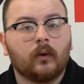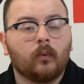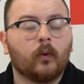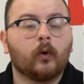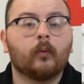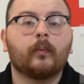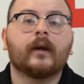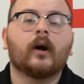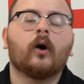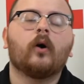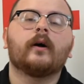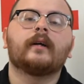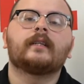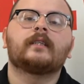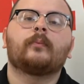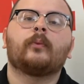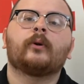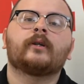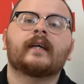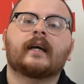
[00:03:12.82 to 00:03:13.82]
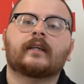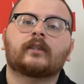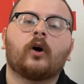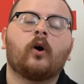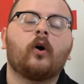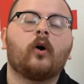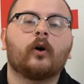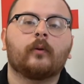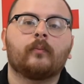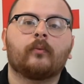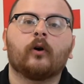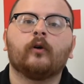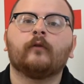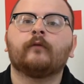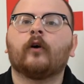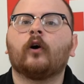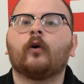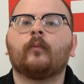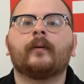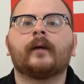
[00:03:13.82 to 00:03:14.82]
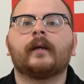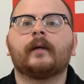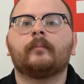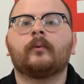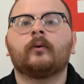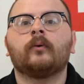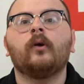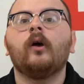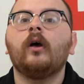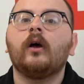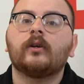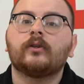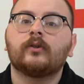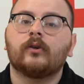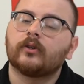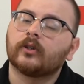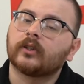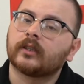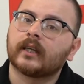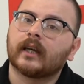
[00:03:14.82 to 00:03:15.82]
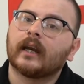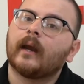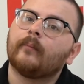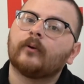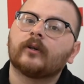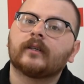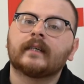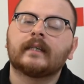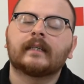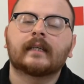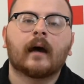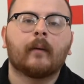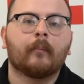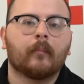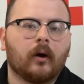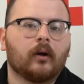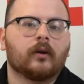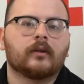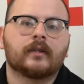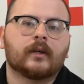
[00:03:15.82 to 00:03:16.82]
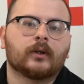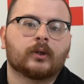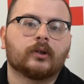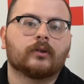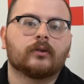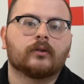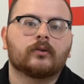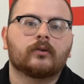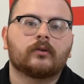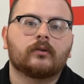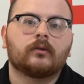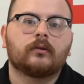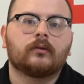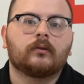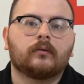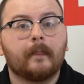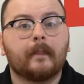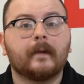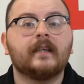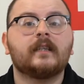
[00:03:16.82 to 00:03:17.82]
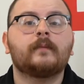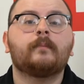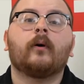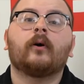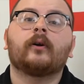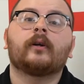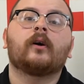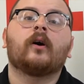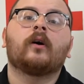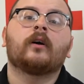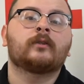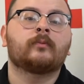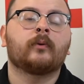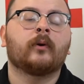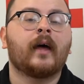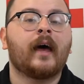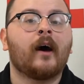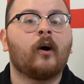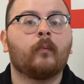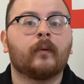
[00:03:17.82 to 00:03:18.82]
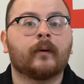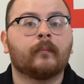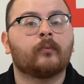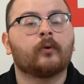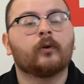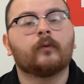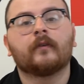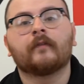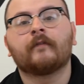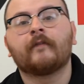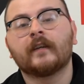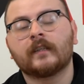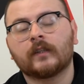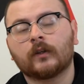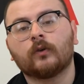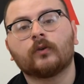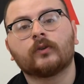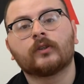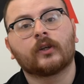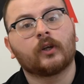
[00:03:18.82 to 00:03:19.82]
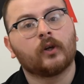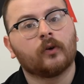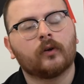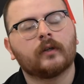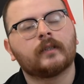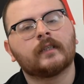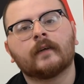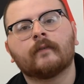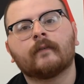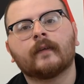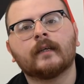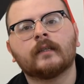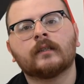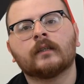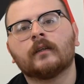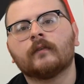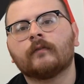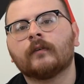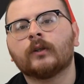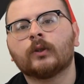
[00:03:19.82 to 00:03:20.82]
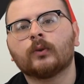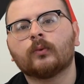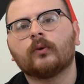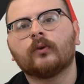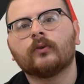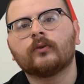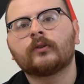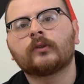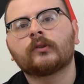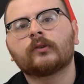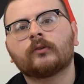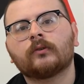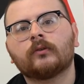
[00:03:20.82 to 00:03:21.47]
will be hired to protect high-profile people such as celebrities and politicians. These bodyguards will help improve the physical security of these individuals